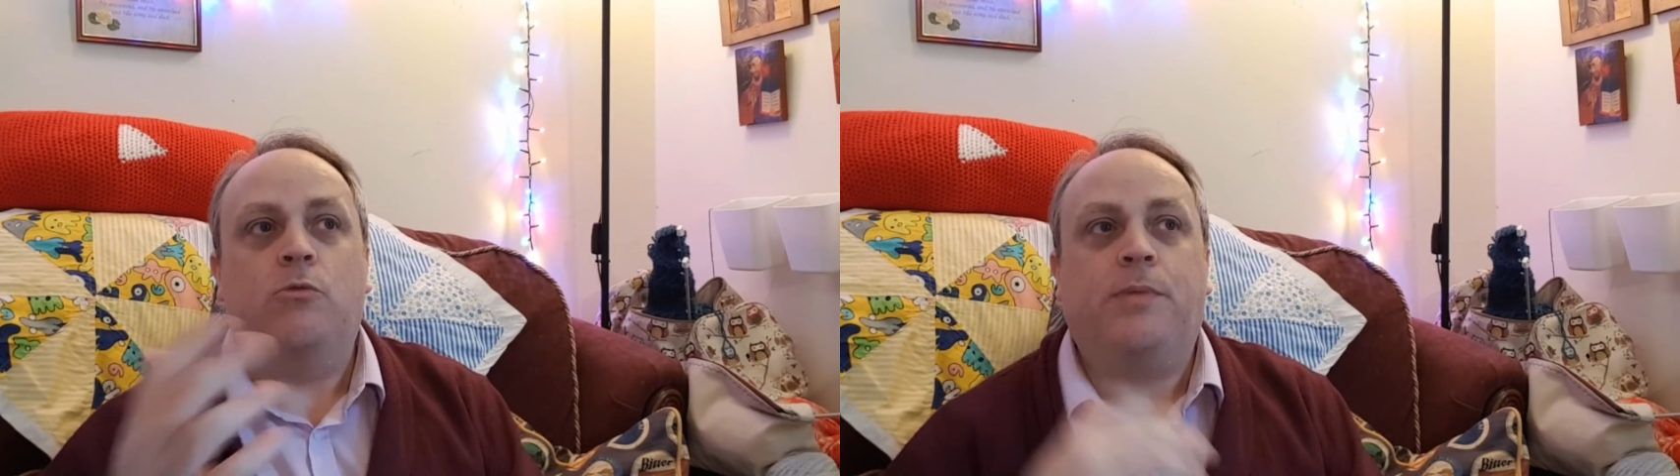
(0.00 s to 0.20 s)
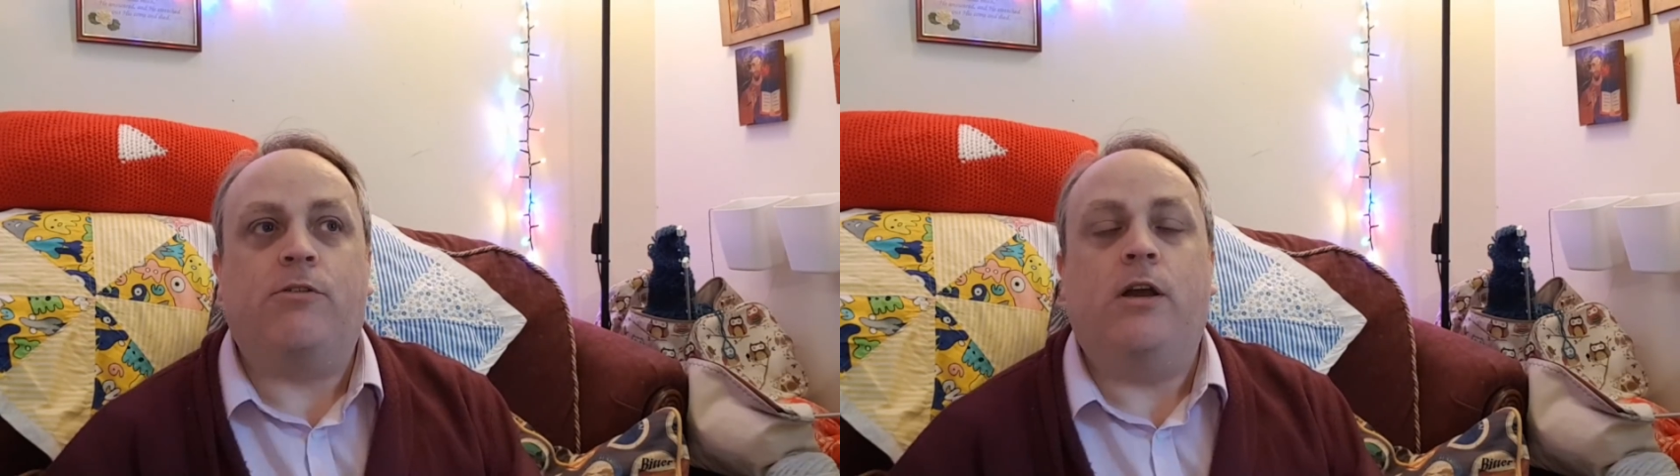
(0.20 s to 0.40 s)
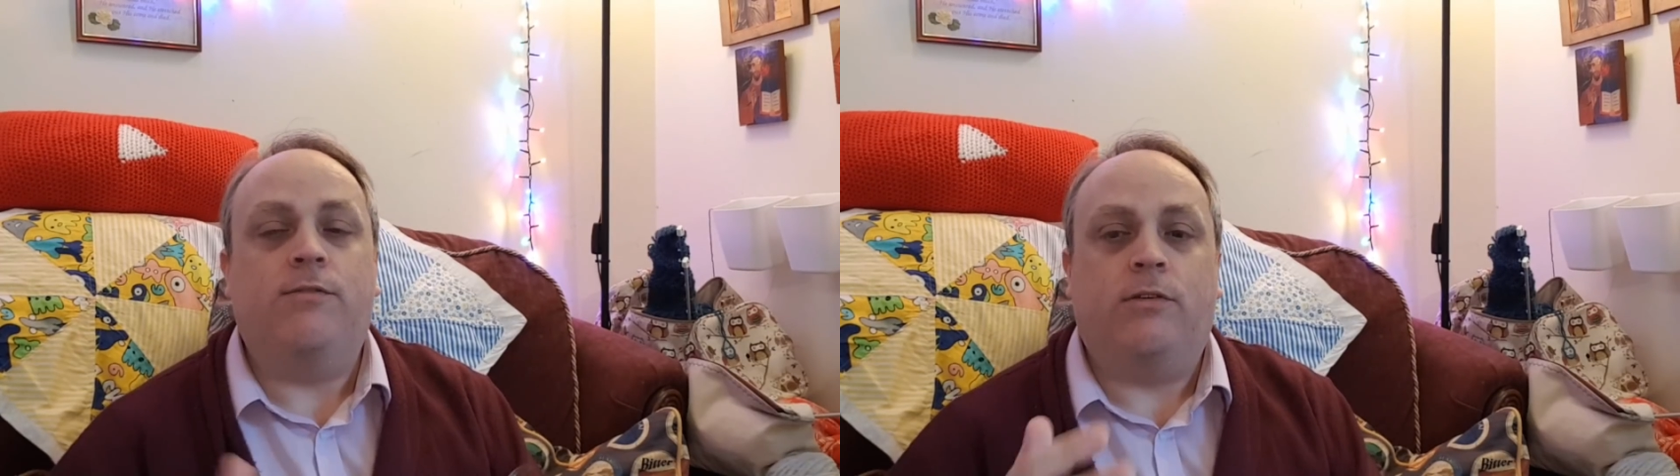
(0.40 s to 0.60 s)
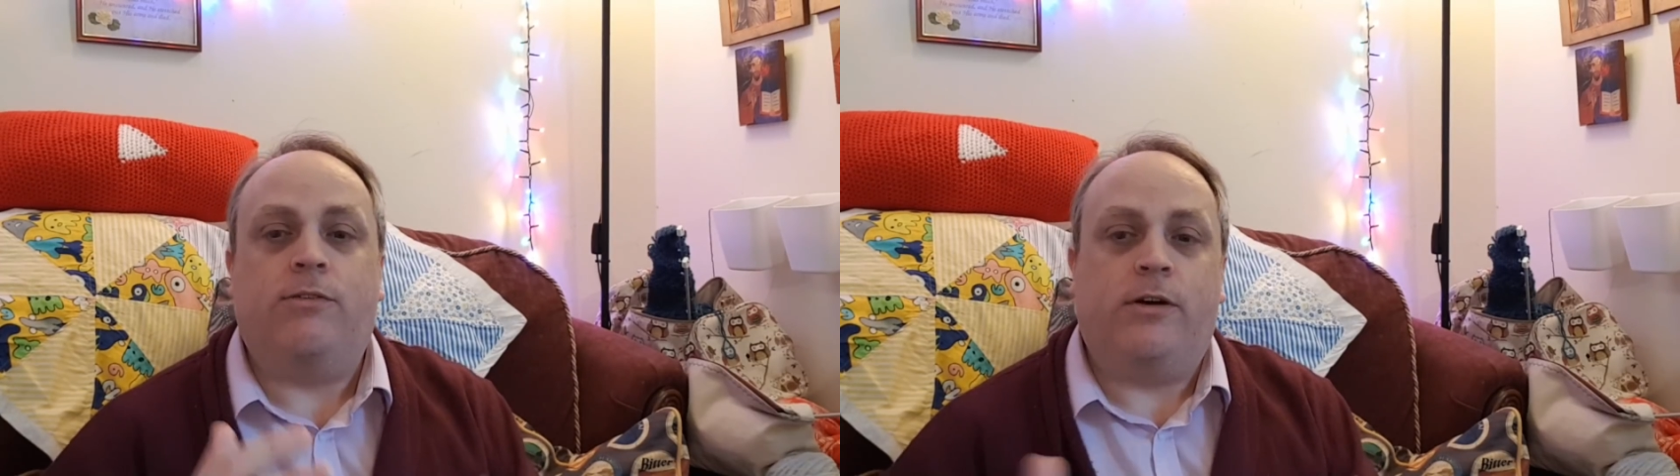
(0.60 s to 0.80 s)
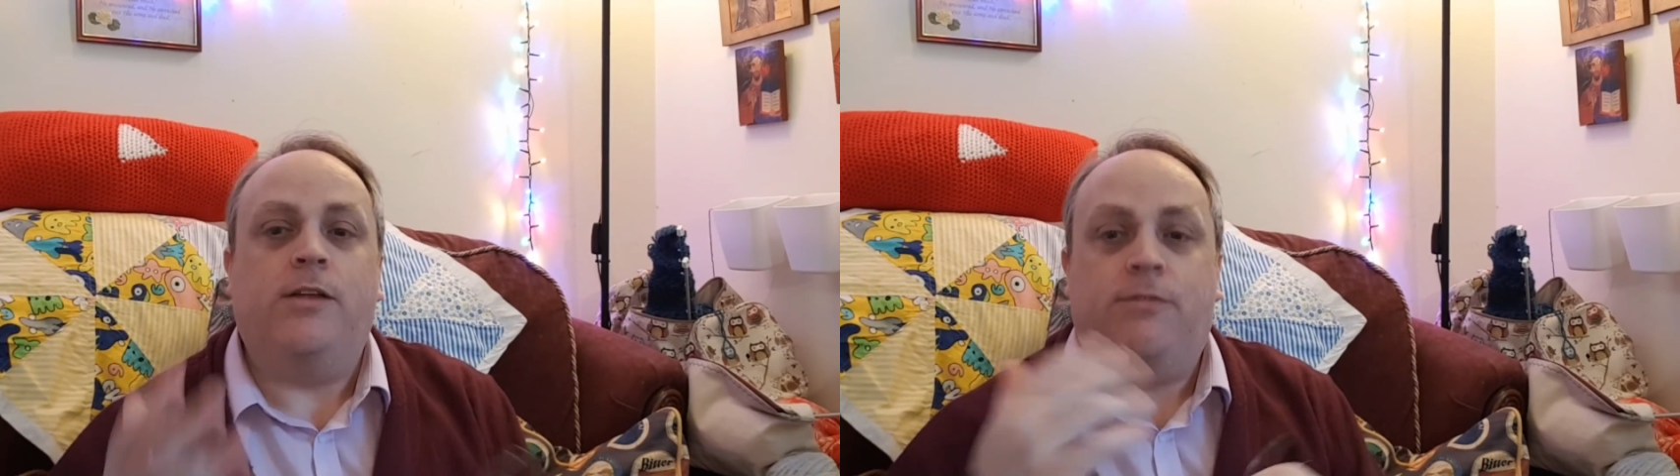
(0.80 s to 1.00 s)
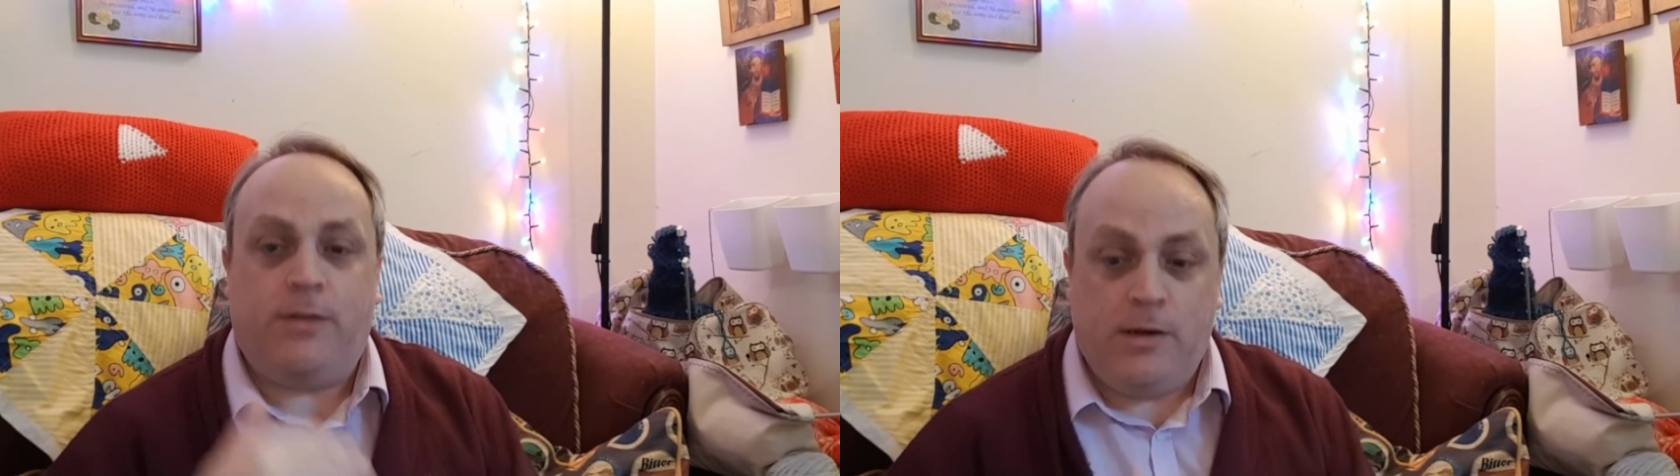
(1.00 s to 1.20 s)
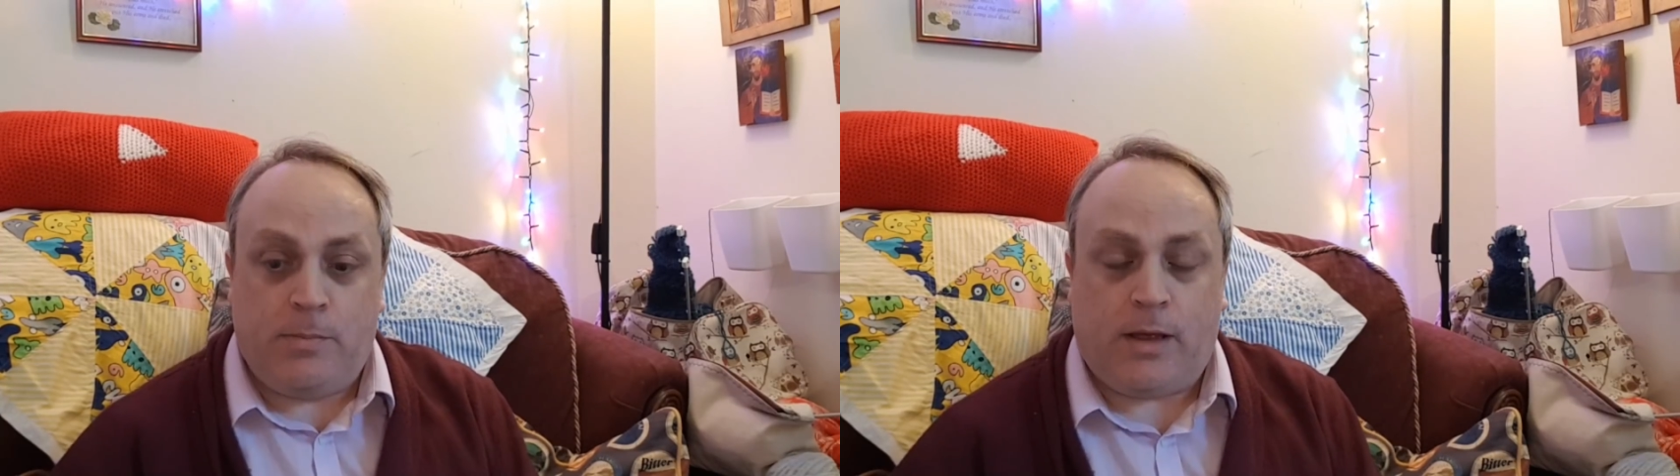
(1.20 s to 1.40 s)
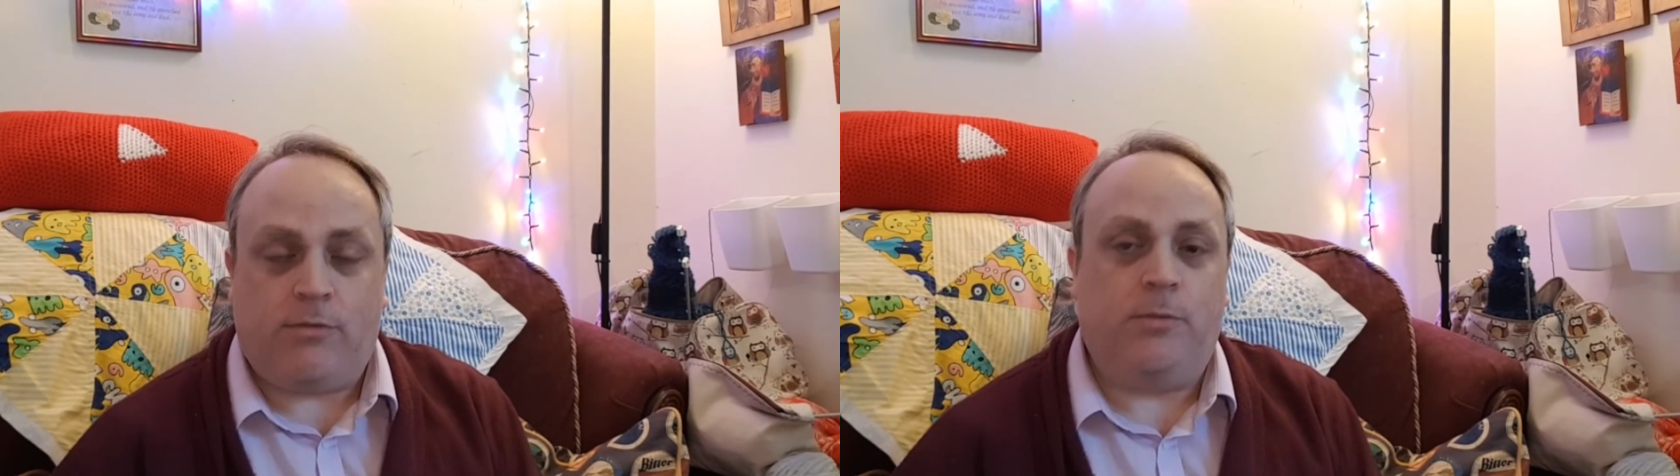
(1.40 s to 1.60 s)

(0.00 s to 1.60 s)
be grateful for any feedback